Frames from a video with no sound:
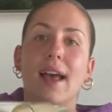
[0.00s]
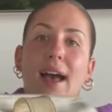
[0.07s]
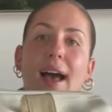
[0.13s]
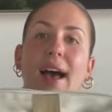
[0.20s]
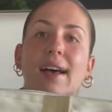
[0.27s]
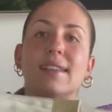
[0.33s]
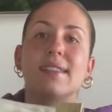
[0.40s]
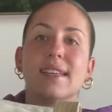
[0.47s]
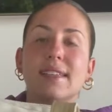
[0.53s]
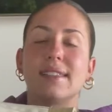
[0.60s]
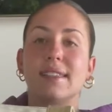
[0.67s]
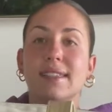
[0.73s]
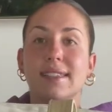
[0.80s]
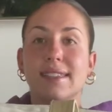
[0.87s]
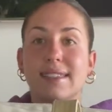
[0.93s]
has this
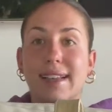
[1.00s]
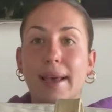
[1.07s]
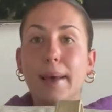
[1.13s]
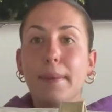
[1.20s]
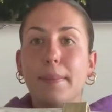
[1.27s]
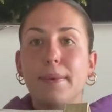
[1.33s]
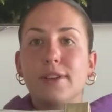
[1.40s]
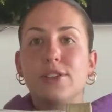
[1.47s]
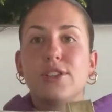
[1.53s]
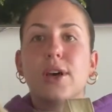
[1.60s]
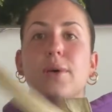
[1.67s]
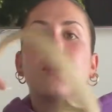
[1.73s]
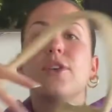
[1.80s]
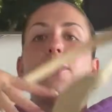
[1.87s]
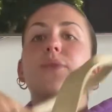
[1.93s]
zip,
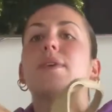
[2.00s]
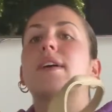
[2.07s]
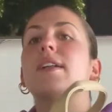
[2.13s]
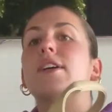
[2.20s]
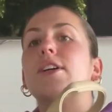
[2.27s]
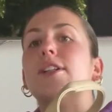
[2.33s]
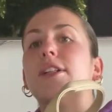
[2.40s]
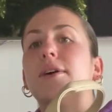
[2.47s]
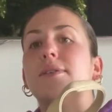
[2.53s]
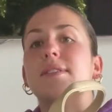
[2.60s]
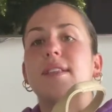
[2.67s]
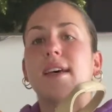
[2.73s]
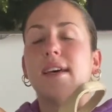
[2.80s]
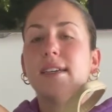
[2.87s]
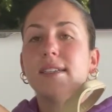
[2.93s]
so you can close
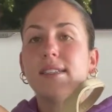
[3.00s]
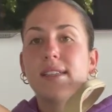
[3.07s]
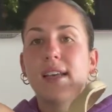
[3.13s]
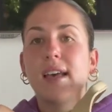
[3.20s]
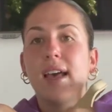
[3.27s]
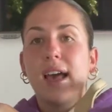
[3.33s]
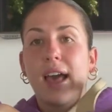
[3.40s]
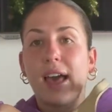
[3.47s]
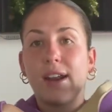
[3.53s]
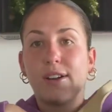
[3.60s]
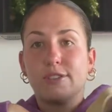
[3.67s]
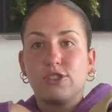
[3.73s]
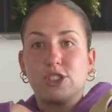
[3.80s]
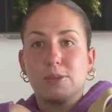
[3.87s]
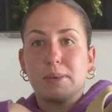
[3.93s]
this and it'll
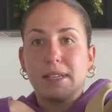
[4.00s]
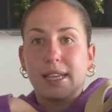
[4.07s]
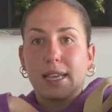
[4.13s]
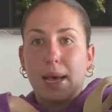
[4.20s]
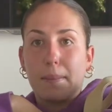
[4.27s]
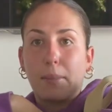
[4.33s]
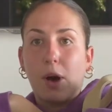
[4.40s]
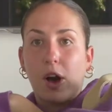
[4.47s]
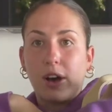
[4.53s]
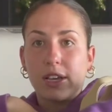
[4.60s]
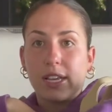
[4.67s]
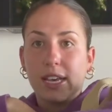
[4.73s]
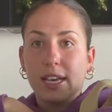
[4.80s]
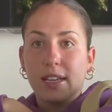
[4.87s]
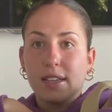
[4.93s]
just be like a
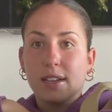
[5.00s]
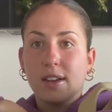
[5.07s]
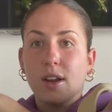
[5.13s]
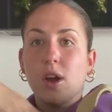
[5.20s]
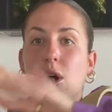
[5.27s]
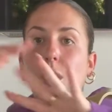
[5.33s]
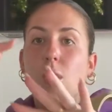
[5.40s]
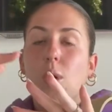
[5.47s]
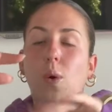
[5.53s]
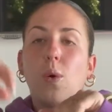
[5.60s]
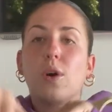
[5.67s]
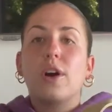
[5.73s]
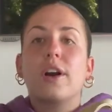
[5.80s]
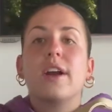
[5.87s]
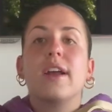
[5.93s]
pocket,
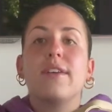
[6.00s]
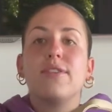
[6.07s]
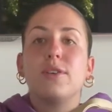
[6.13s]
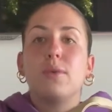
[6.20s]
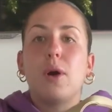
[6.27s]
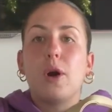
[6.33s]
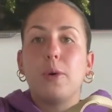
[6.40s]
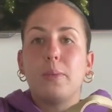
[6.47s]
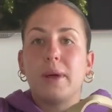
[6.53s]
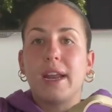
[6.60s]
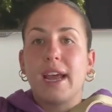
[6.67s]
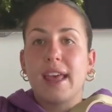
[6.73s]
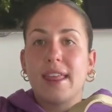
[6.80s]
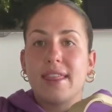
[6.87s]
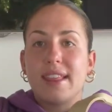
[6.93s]
or if you open
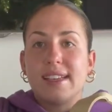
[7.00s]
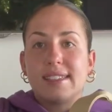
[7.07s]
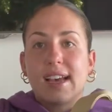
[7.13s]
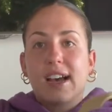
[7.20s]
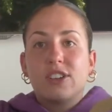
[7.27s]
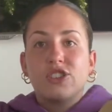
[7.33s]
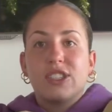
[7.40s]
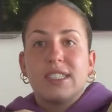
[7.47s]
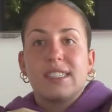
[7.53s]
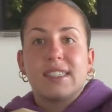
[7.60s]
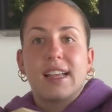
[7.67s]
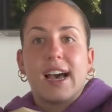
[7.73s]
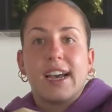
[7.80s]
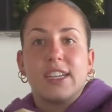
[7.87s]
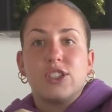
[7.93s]
it, this actually
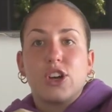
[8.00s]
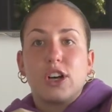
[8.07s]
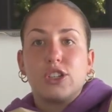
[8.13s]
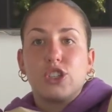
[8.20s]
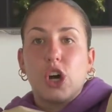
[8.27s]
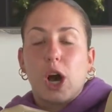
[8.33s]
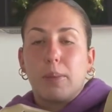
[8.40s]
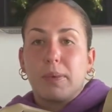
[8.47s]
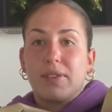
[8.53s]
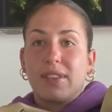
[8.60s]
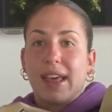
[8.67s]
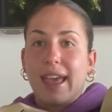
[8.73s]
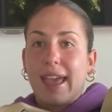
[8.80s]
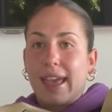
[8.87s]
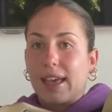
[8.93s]
slides on top of the
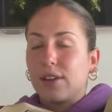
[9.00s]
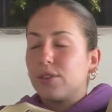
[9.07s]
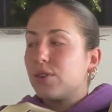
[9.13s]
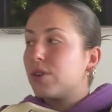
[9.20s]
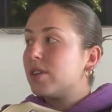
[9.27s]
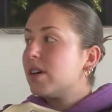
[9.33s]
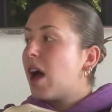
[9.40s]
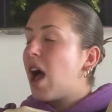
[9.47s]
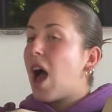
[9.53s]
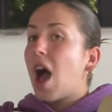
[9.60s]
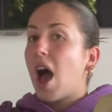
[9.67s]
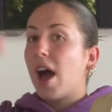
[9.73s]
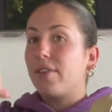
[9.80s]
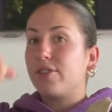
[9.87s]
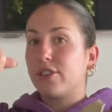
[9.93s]
handle
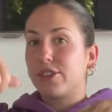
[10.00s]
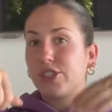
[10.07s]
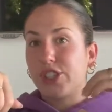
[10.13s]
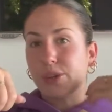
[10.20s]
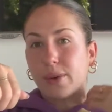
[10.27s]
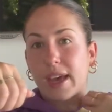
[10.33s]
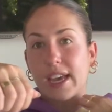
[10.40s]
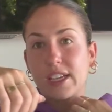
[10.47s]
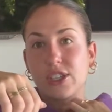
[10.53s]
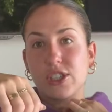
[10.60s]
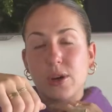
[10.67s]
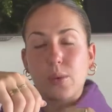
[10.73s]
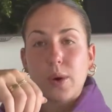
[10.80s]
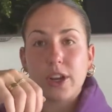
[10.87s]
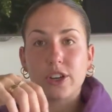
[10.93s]
of your suitcase,
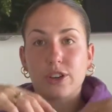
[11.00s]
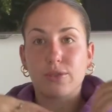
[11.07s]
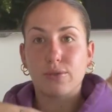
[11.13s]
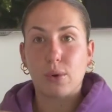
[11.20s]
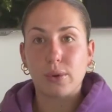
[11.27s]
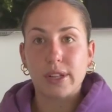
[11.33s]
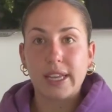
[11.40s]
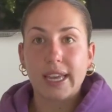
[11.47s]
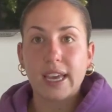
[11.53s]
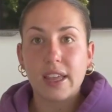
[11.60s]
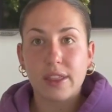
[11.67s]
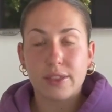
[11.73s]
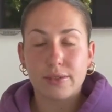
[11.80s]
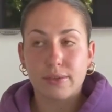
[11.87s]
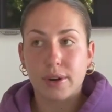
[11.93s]
so when you're rolling
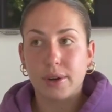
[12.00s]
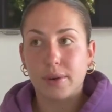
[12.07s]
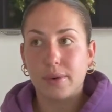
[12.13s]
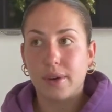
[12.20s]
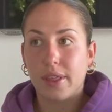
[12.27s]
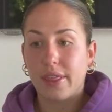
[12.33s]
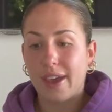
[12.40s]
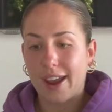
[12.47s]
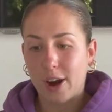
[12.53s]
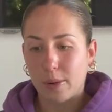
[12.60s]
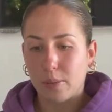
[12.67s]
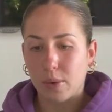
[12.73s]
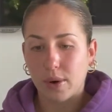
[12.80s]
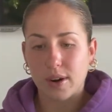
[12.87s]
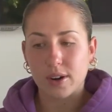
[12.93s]
it through the
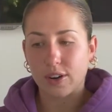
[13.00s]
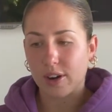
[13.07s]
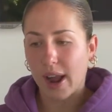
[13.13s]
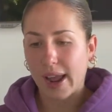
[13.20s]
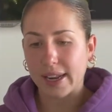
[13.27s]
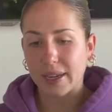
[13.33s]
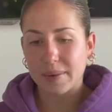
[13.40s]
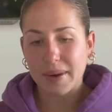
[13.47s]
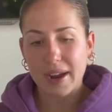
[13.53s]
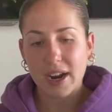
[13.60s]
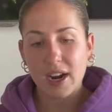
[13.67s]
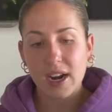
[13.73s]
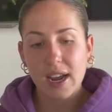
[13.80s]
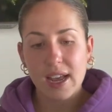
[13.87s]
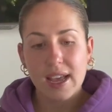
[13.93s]
airport or
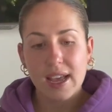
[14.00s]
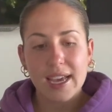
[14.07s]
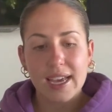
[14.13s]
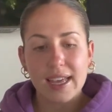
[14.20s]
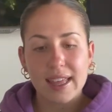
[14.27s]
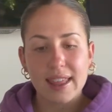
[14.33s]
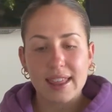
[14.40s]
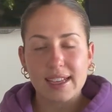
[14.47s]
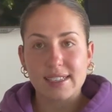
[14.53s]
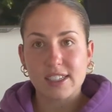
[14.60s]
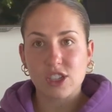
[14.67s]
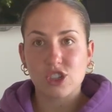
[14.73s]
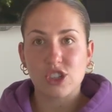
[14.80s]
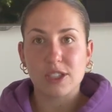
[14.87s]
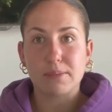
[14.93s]
anywhere, this
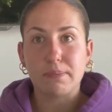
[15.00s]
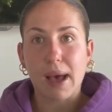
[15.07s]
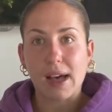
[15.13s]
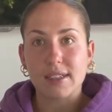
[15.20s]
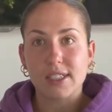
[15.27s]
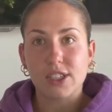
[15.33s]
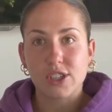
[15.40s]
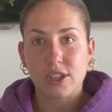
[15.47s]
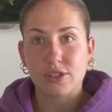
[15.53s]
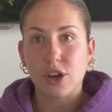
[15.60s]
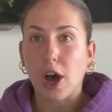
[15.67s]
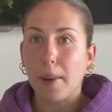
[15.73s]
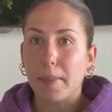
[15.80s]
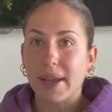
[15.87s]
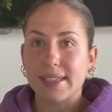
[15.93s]
is just balanced on
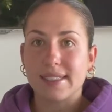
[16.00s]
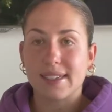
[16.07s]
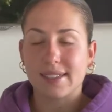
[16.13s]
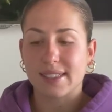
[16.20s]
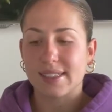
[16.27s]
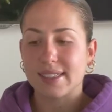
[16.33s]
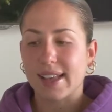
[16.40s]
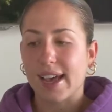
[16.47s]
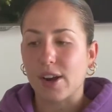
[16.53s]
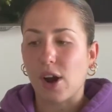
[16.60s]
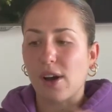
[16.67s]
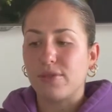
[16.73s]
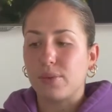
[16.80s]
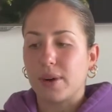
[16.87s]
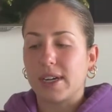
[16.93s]
top and doesn't slide
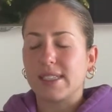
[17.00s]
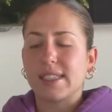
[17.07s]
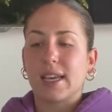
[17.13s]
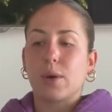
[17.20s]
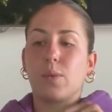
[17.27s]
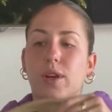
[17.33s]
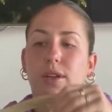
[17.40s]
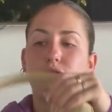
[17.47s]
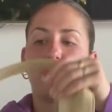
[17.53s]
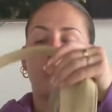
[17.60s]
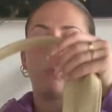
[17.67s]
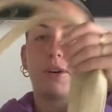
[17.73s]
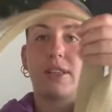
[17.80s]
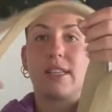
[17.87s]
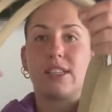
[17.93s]
off. Whereas like when you just
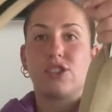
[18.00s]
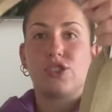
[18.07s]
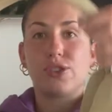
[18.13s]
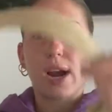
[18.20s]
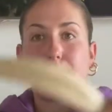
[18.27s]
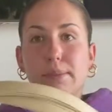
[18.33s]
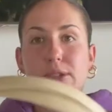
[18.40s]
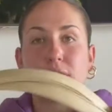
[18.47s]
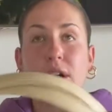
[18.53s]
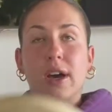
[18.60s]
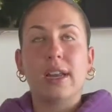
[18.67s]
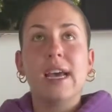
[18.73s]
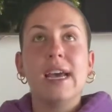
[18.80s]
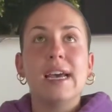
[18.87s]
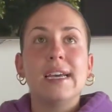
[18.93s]
put the straps
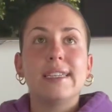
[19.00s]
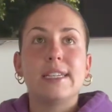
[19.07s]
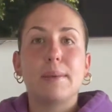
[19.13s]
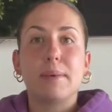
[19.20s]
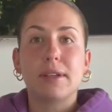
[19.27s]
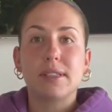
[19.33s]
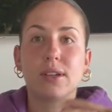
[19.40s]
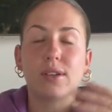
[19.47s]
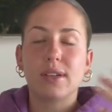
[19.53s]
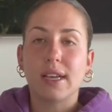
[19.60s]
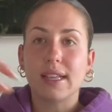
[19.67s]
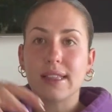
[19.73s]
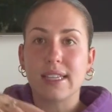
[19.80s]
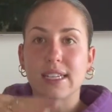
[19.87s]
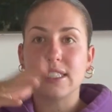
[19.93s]
on, typically it'll
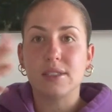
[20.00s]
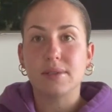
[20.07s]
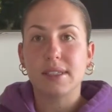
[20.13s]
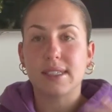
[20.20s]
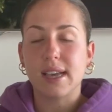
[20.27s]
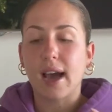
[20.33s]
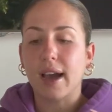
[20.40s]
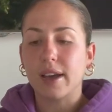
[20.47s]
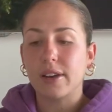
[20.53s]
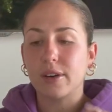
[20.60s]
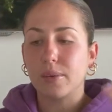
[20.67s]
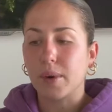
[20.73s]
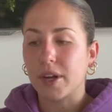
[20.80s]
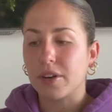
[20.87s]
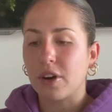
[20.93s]
like lean to a side or
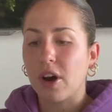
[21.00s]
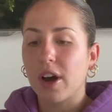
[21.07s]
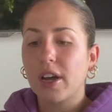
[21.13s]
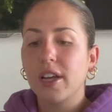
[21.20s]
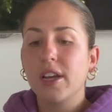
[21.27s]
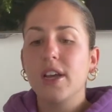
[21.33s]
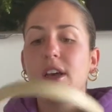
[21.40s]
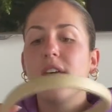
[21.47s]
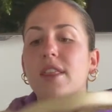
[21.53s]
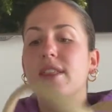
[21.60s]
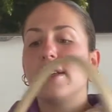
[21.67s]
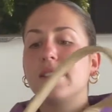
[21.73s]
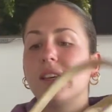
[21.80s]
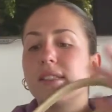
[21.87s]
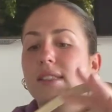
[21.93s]
whatnot.
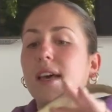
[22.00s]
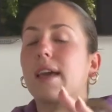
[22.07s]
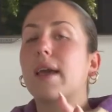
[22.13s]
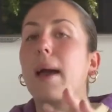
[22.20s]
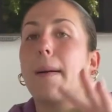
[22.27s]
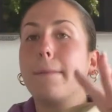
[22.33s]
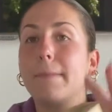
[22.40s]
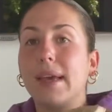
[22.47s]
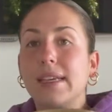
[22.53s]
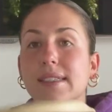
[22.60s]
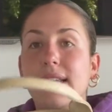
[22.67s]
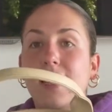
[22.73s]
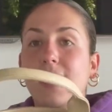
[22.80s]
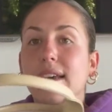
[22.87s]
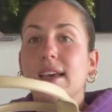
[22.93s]
This is like
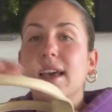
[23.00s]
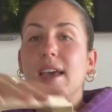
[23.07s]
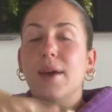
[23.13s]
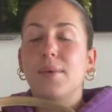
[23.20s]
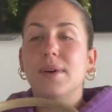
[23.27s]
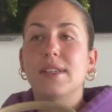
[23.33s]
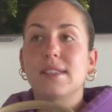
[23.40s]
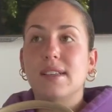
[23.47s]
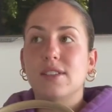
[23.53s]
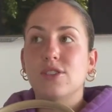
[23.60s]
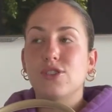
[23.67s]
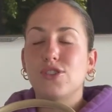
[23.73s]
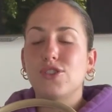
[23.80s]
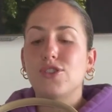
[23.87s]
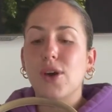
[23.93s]
amazing. It was
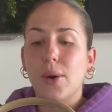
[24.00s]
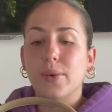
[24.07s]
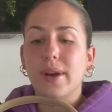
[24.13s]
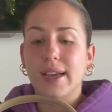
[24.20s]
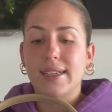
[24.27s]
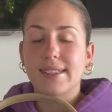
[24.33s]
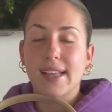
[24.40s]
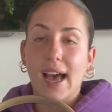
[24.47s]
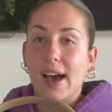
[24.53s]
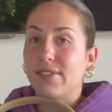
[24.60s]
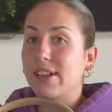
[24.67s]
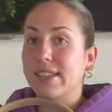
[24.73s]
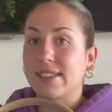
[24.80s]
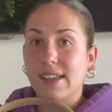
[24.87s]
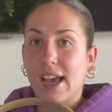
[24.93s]
so nice to have
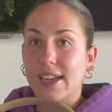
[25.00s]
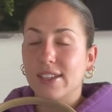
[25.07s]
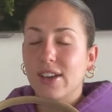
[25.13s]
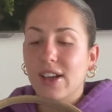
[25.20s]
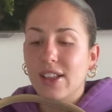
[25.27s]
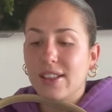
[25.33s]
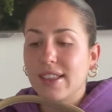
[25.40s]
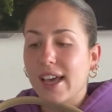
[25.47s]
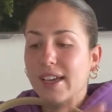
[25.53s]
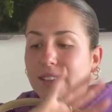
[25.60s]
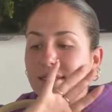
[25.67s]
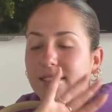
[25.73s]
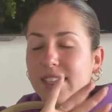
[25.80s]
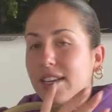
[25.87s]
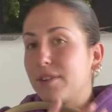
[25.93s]
this. I
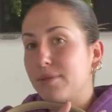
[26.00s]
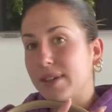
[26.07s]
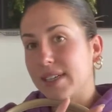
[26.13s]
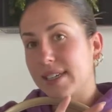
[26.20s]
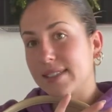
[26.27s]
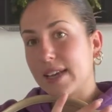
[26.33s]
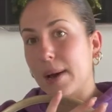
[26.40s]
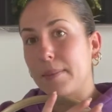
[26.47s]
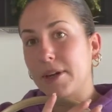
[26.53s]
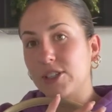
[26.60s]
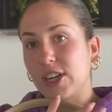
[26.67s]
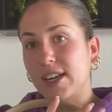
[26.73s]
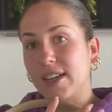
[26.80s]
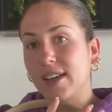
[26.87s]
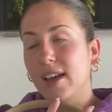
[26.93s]
like didn't realize how much
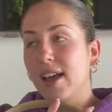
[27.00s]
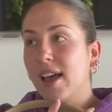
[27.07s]
I